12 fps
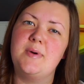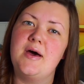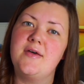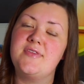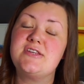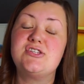
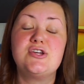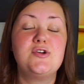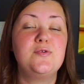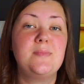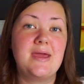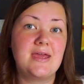but they
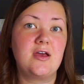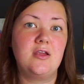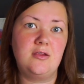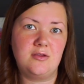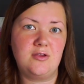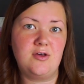do make a
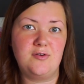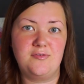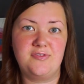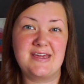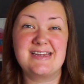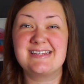lot
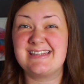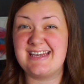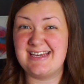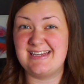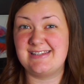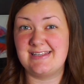of things
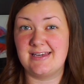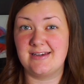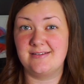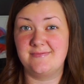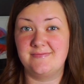easier.